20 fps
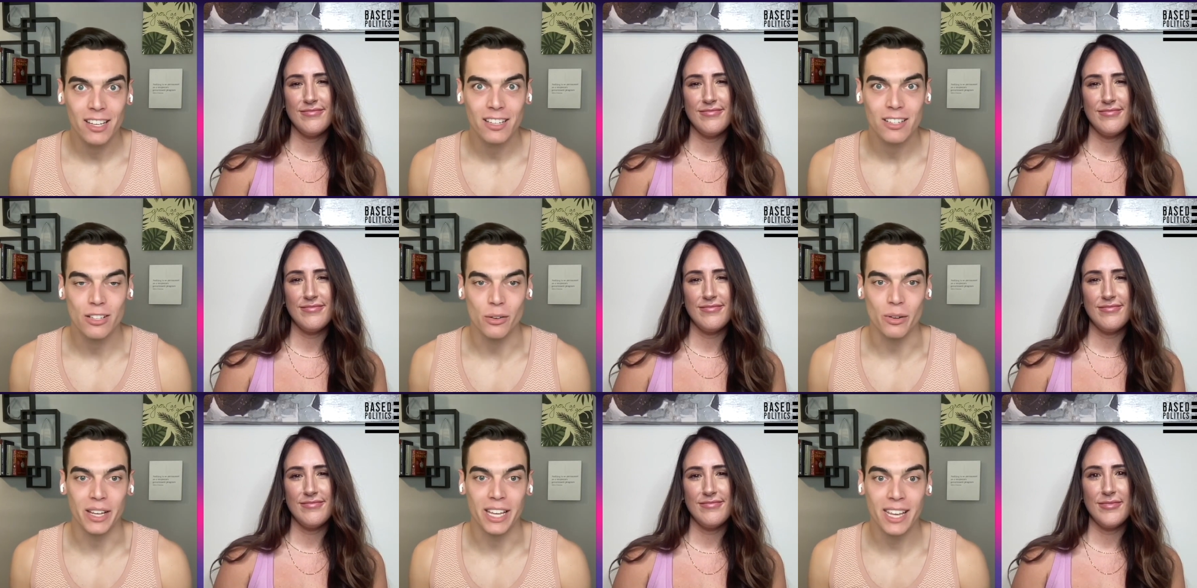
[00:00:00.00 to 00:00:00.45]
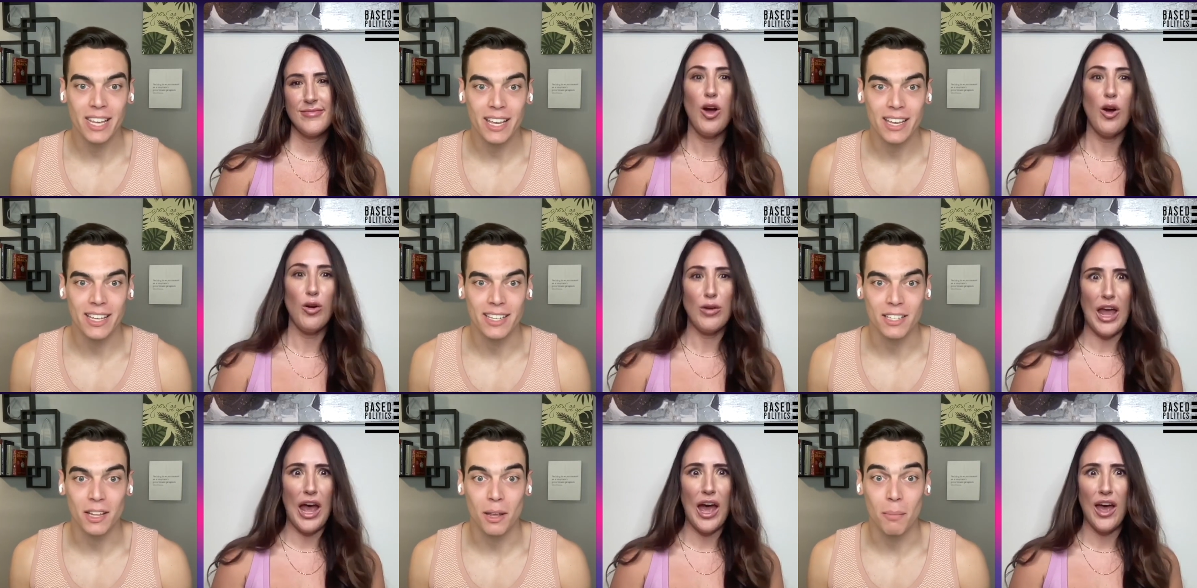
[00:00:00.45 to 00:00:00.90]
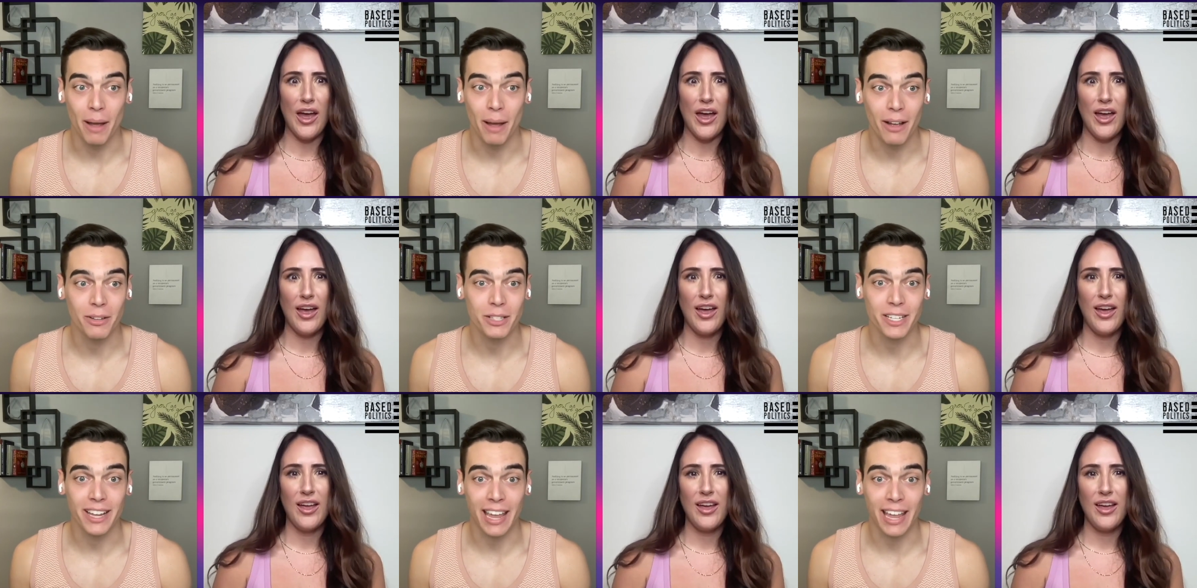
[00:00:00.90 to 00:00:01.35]
Speaker 1: So he oh, is yeah.
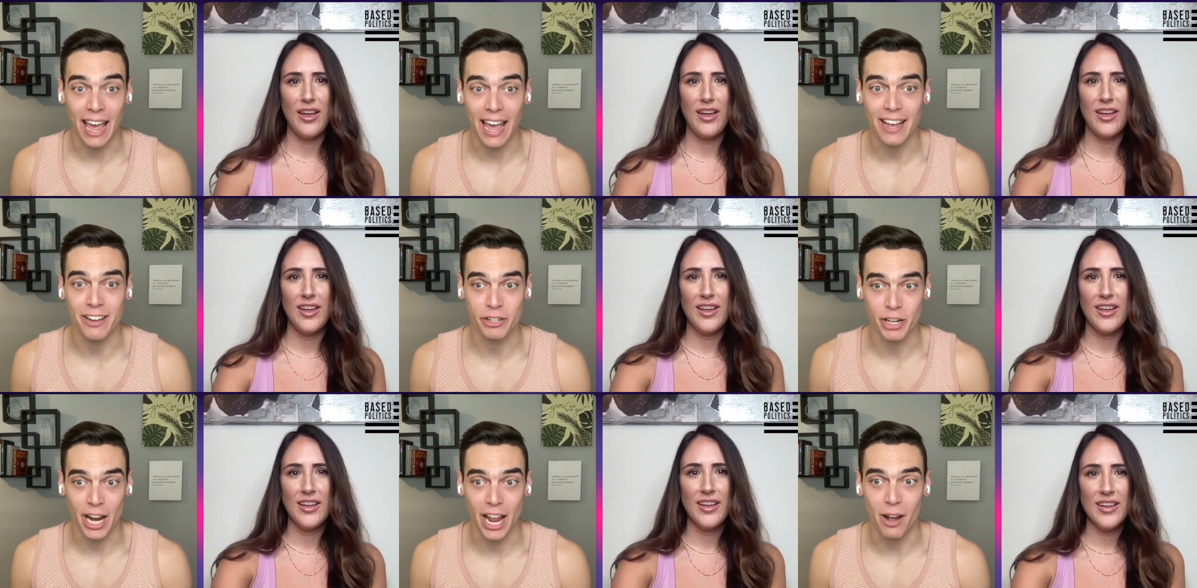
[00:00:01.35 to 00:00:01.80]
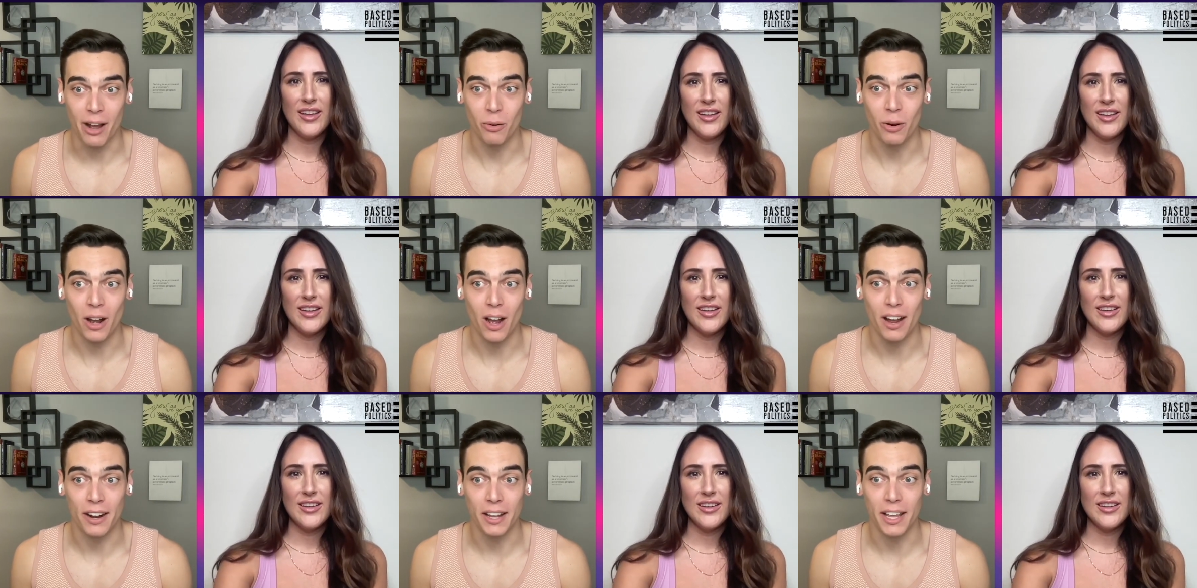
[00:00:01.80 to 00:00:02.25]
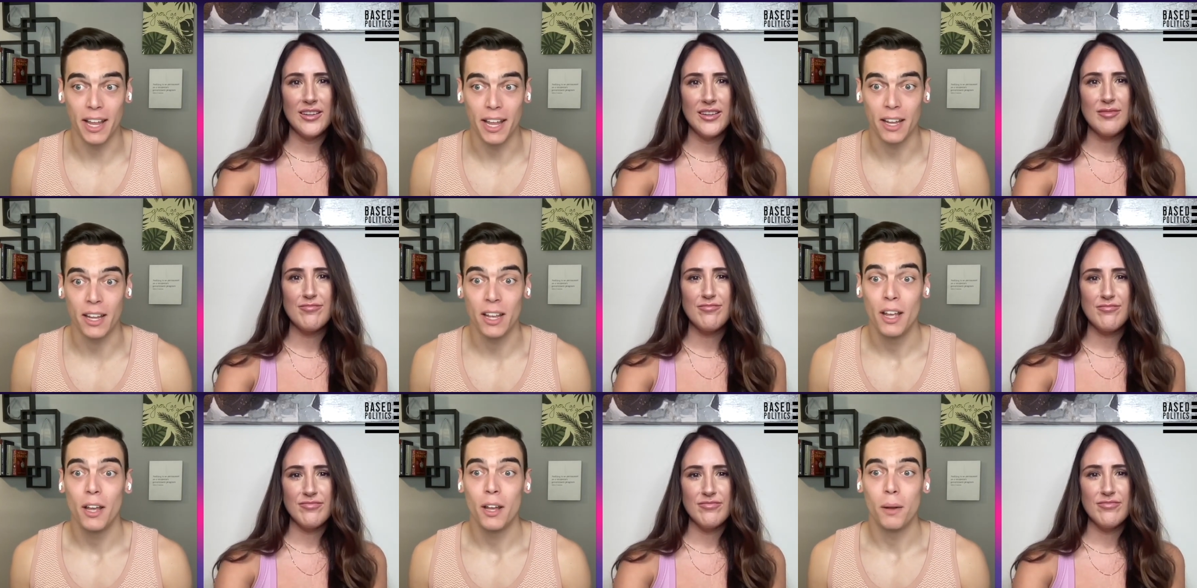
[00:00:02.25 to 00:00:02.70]
about to cash out on a
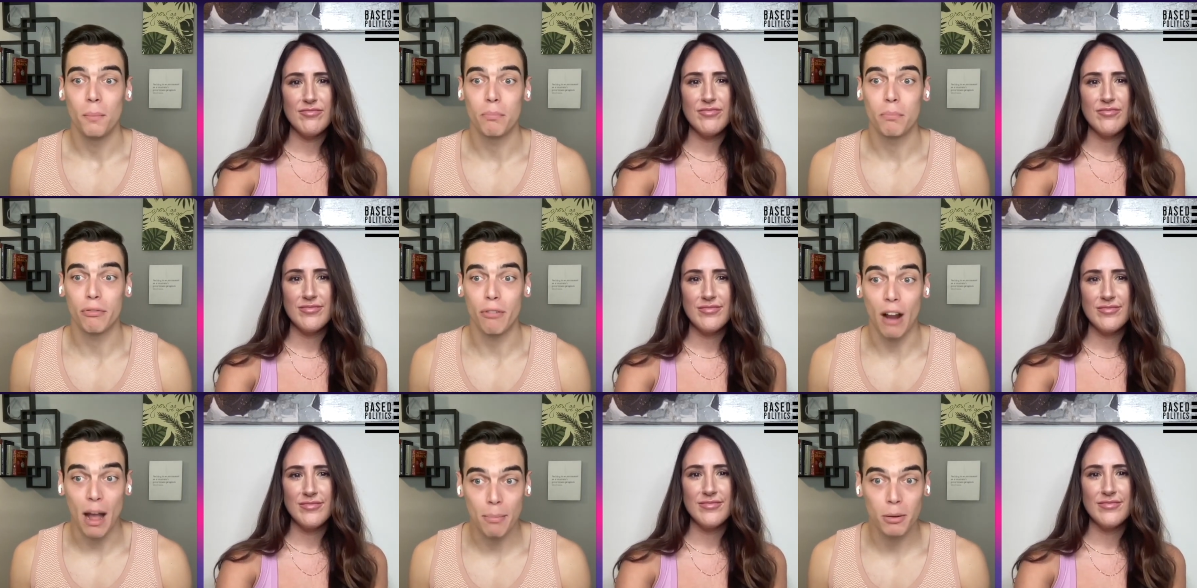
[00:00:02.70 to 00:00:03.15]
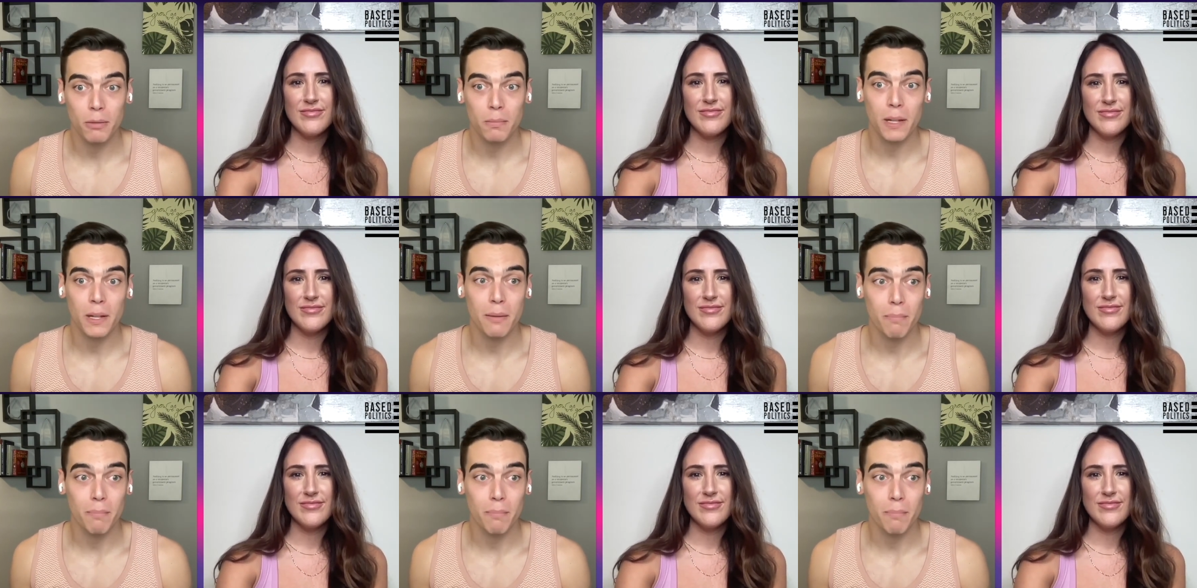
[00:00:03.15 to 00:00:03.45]
probably